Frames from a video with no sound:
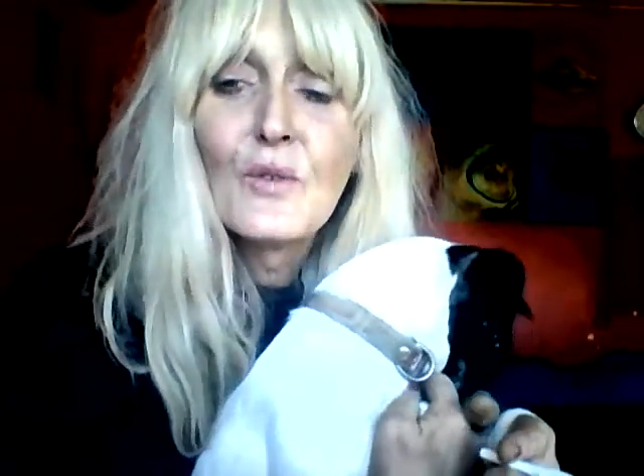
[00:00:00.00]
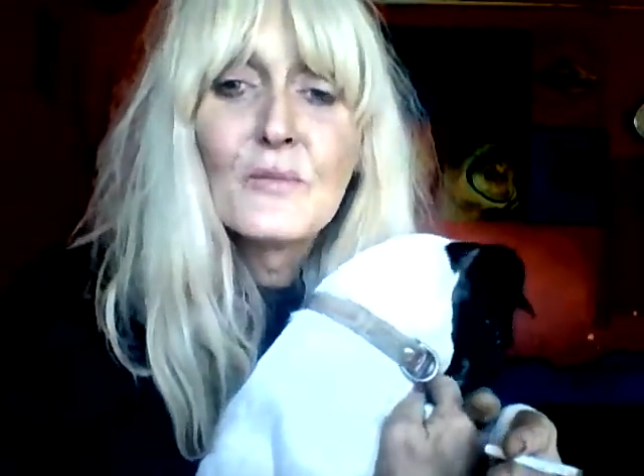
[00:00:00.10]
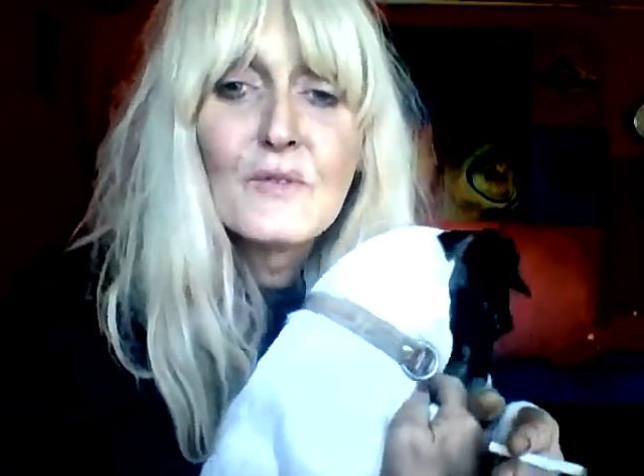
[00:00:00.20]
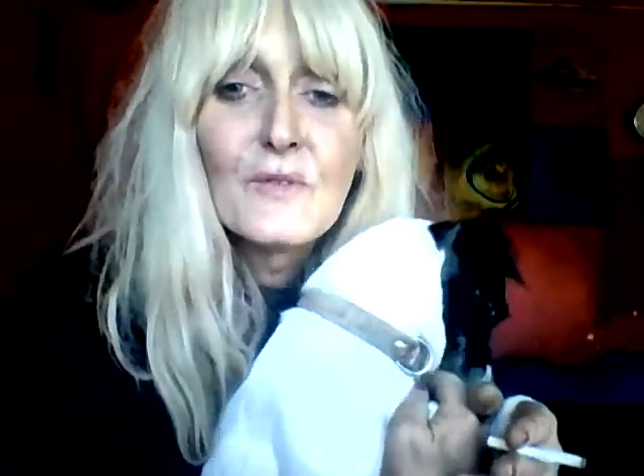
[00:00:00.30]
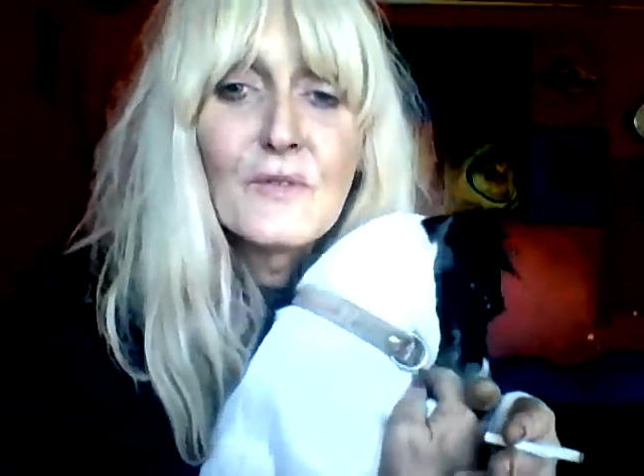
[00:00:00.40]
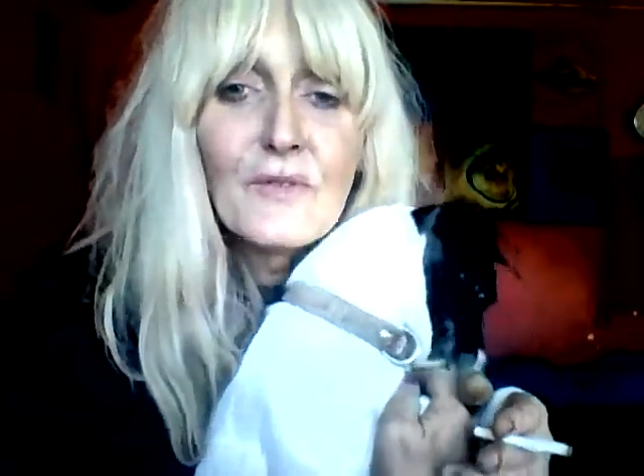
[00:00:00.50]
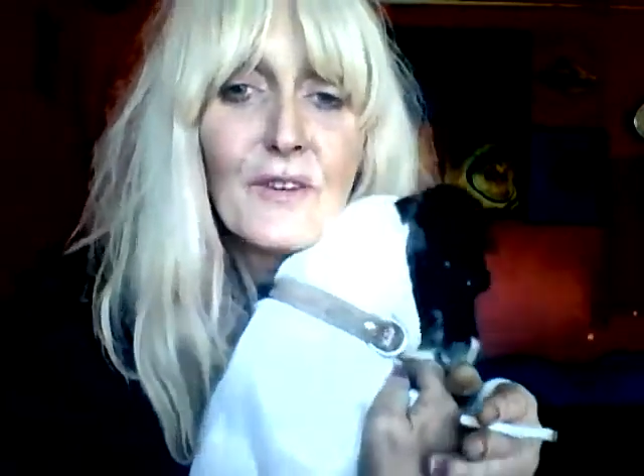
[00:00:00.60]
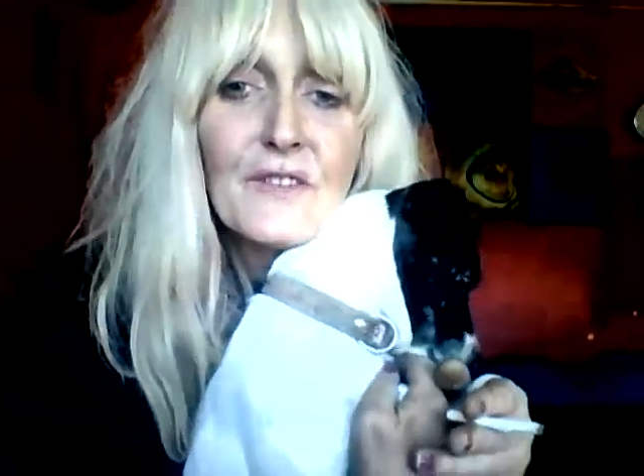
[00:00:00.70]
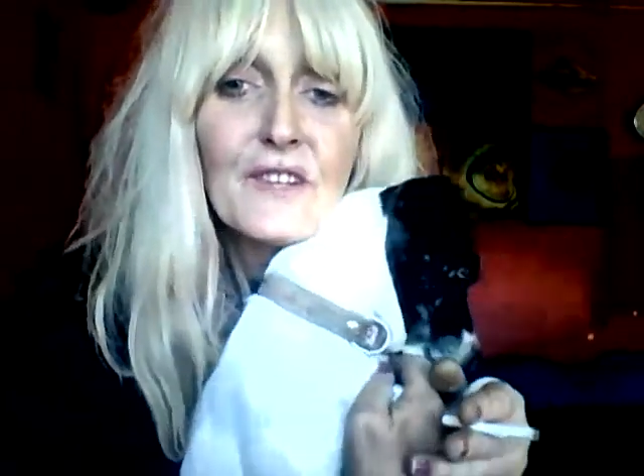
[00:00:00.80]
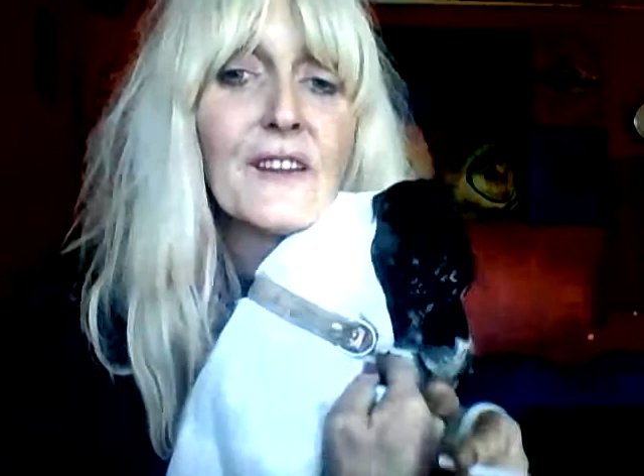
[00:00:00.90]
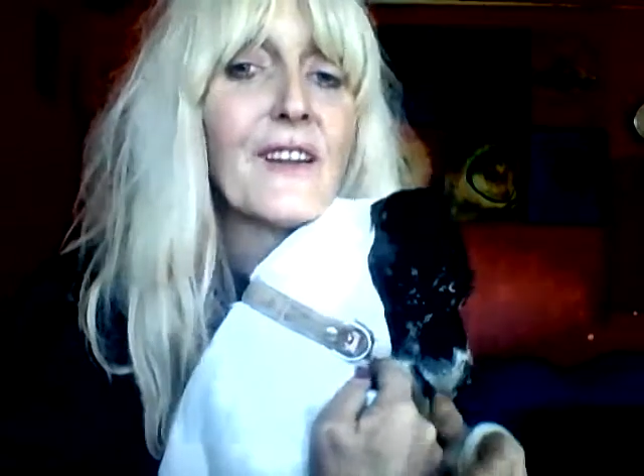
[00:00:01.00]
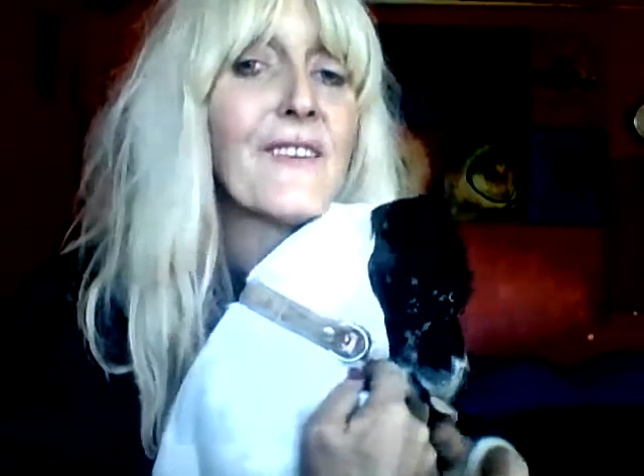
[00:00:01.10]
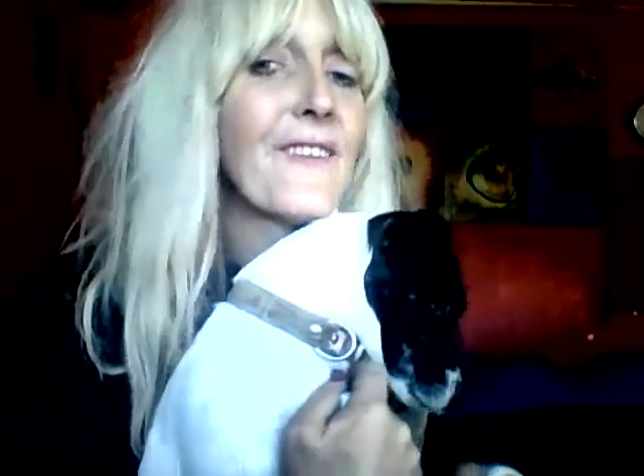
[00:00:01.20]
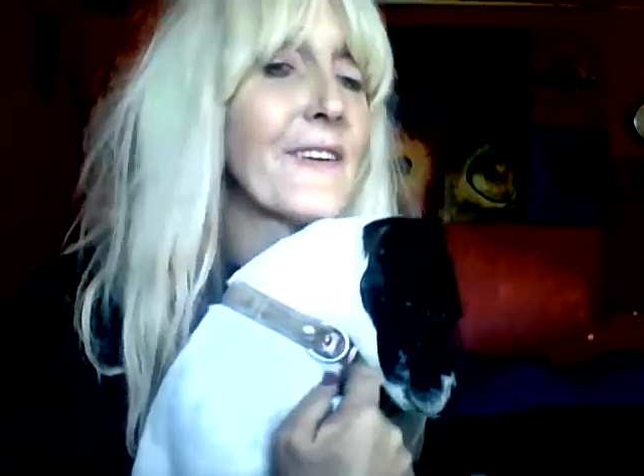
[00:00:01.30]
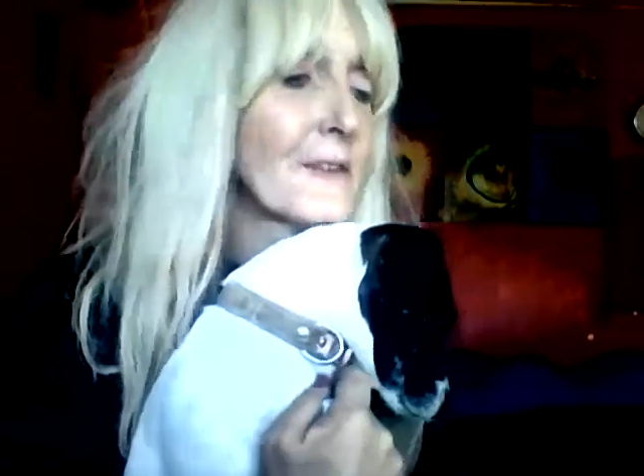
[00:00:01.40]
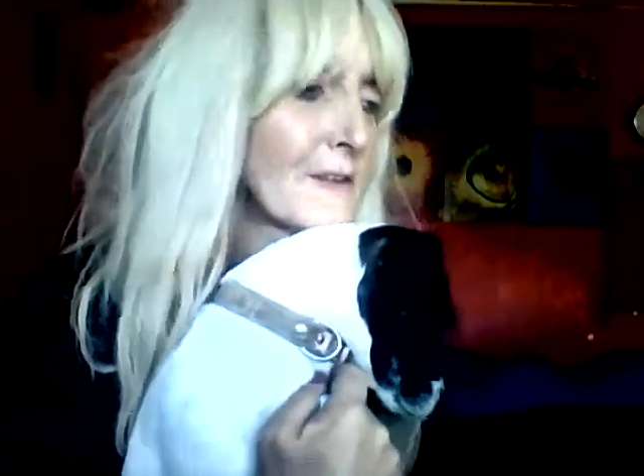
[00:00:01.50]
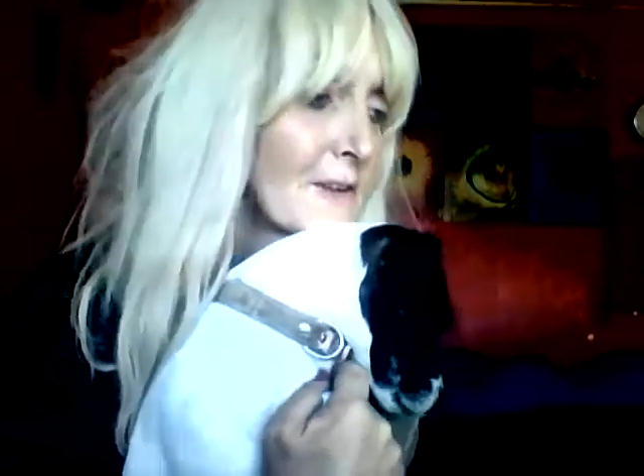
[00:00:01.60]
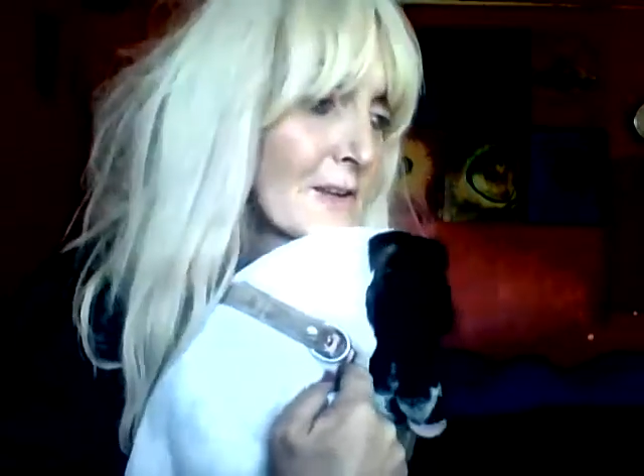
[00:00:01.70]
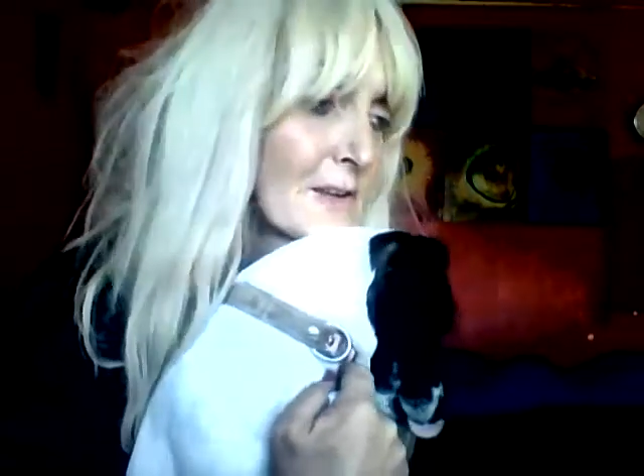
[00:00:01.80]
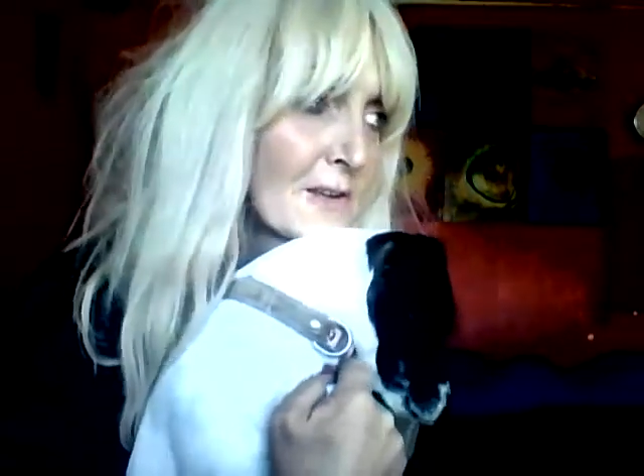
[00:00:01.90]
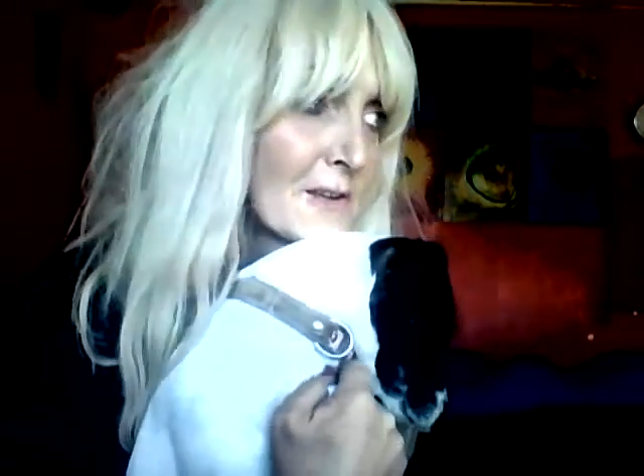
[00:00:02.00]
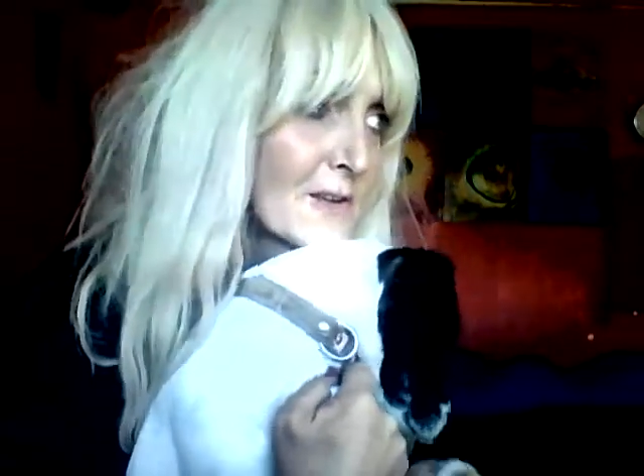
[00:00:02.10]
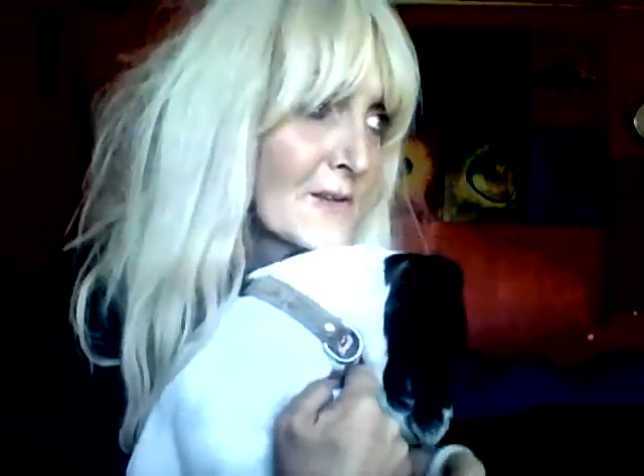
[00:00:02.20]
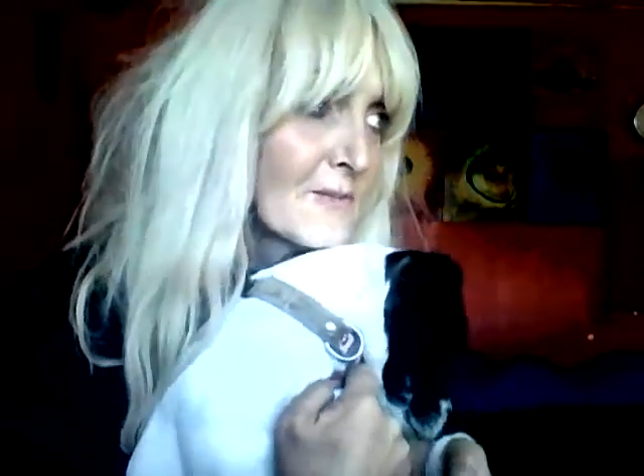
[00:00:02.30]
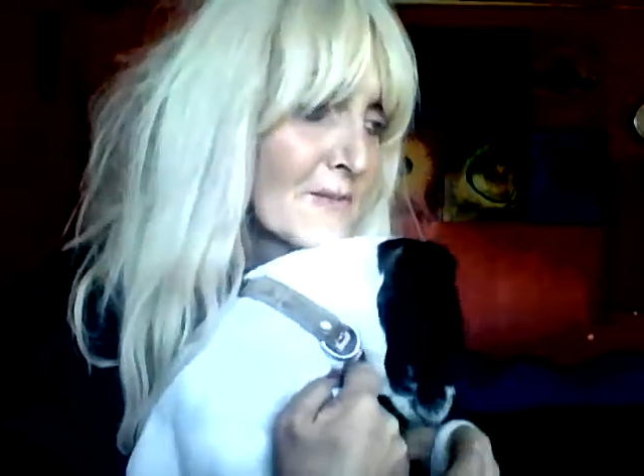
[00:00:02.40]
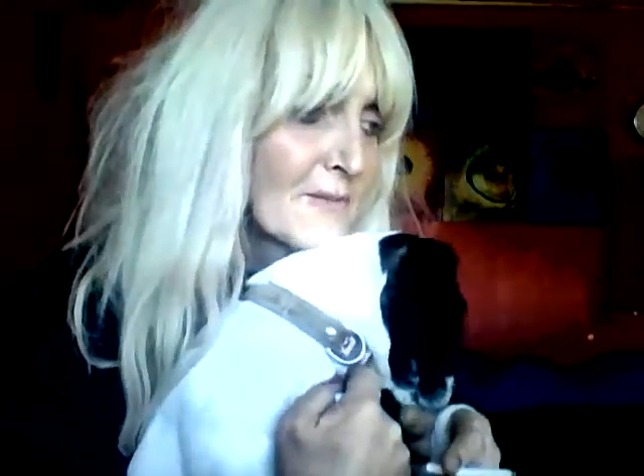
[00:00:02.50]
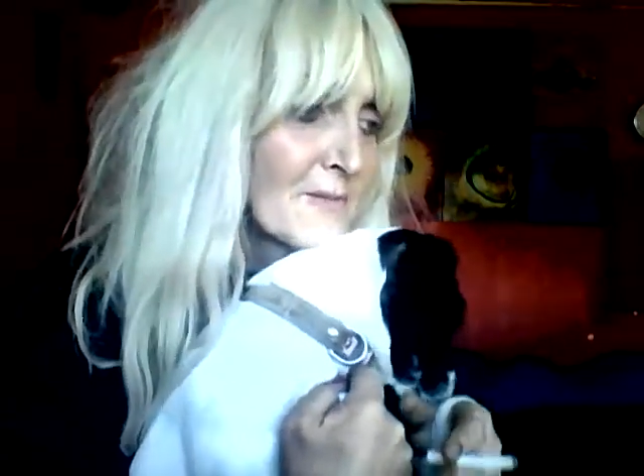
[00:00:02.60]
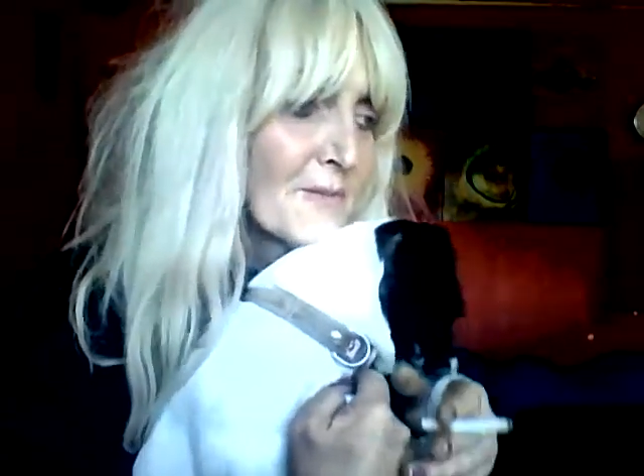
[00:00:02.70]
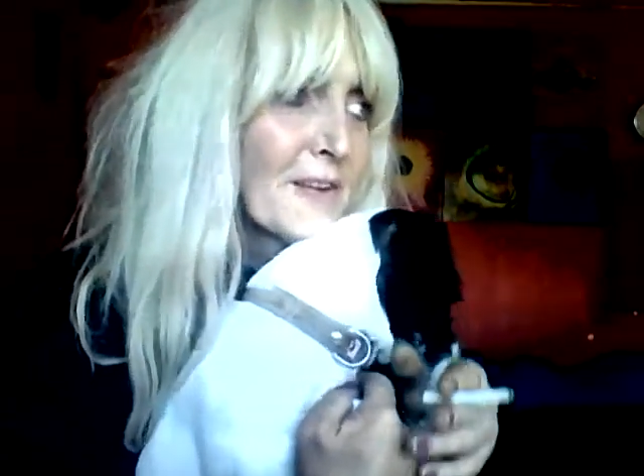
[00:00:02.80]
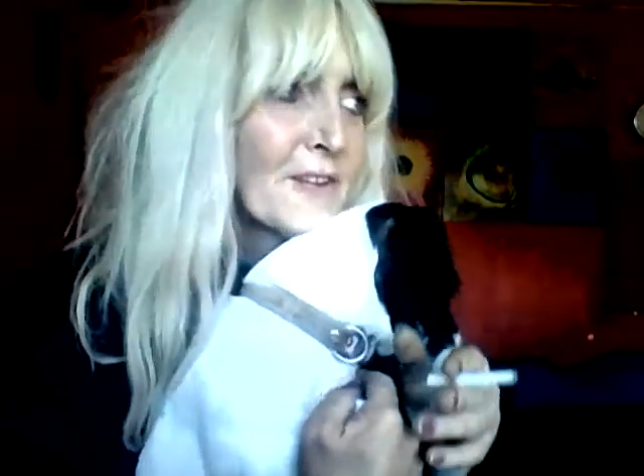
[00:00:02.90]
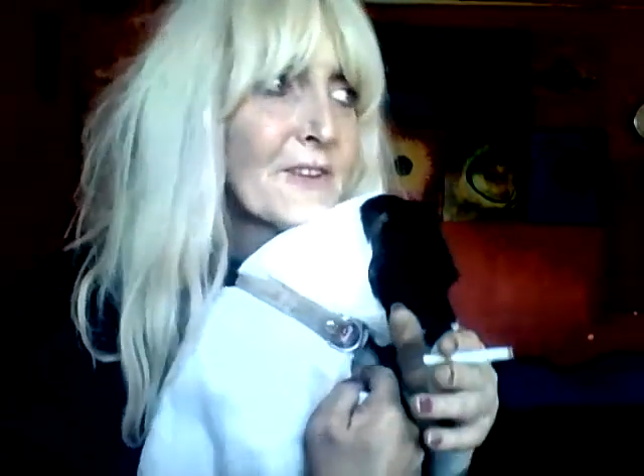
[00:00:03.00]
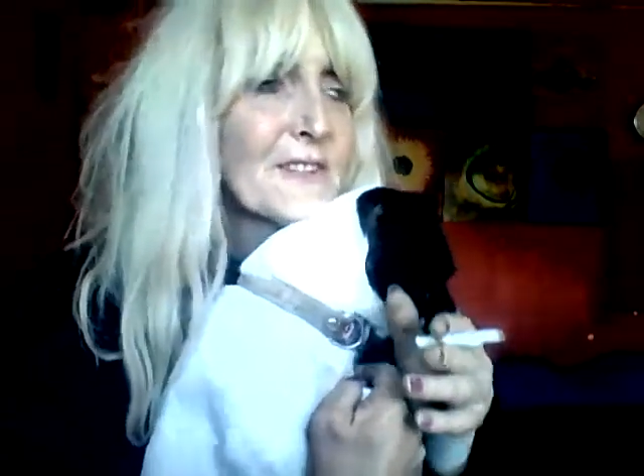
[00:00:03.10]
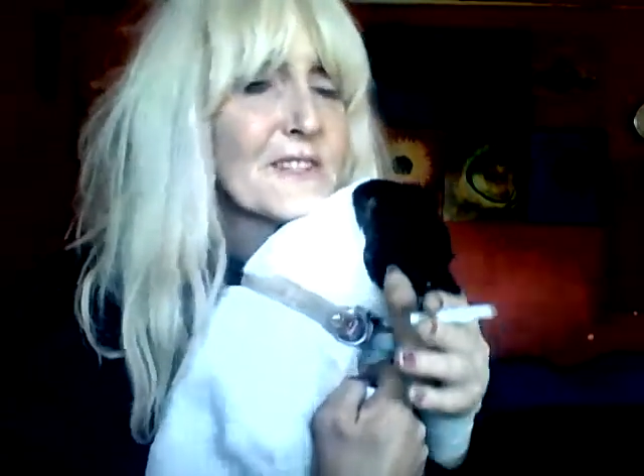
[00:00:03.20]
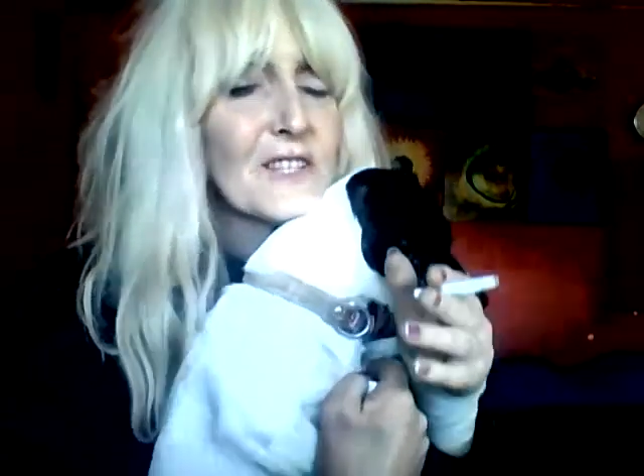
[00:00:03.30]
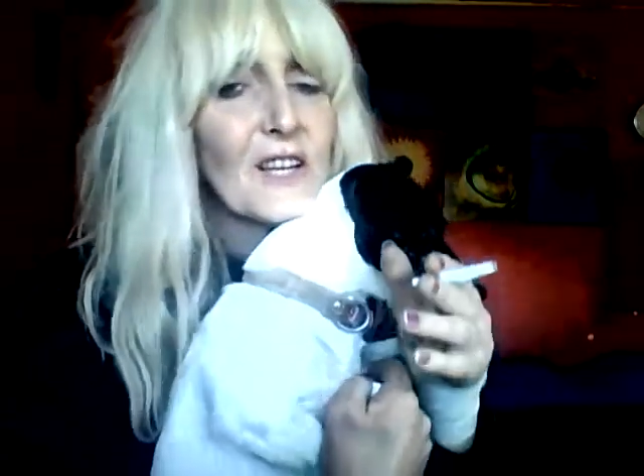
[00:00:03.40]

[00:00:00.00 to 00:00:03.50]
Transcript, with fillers: further down the line manuscript